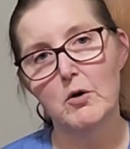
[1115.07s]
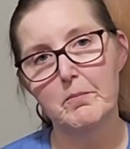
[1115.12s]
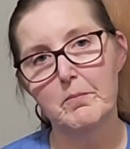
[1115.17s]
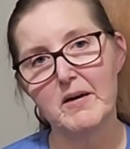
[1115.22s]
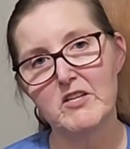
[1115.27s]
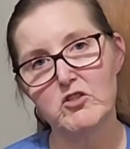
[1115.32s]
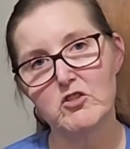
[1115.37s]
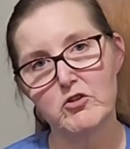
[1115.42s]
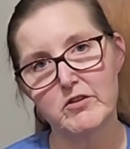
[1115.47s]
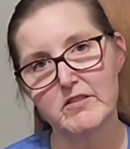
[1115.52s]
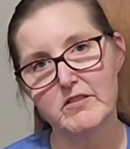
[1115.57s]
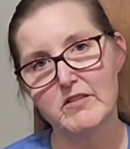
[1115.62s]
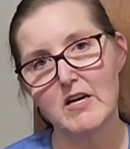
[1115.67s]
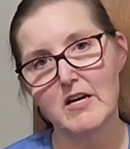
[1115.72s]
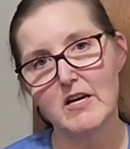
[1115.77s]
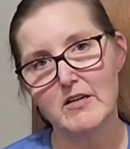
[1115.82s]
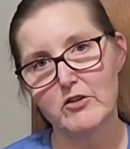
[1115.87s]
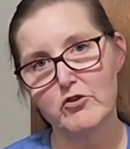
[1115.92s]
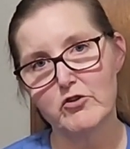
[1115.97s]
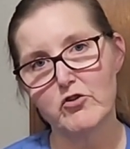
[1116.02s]
make sure it's
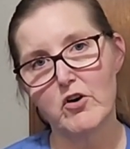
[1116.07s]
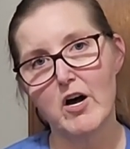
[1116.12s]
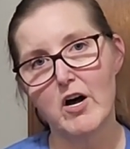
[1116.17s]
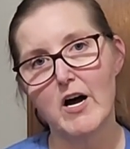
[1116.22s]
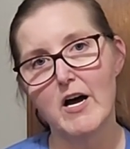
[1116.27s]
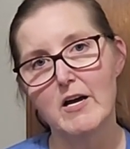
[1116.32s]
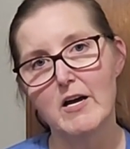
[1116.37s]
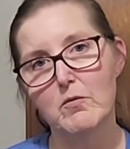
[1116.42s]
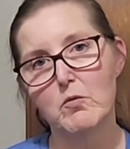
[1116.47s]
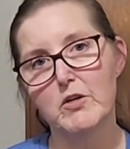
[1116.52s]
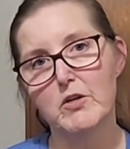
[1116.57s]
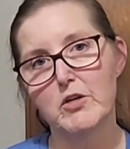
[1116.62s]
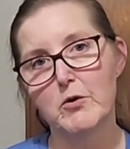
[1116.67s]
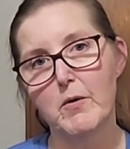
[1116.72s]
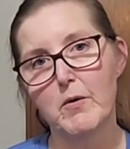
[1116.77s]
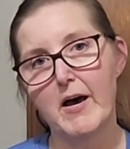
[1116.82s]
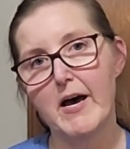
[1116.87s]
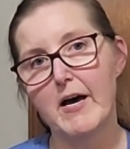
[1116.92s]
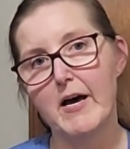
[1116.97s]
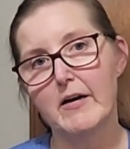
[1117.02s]
kind of dry when
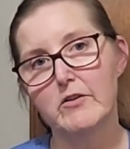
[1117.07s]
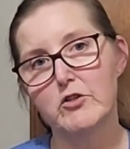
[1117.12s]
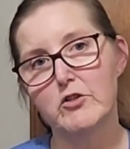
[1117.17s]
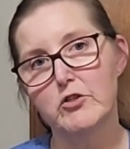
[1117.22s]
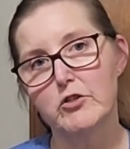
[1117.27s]
you add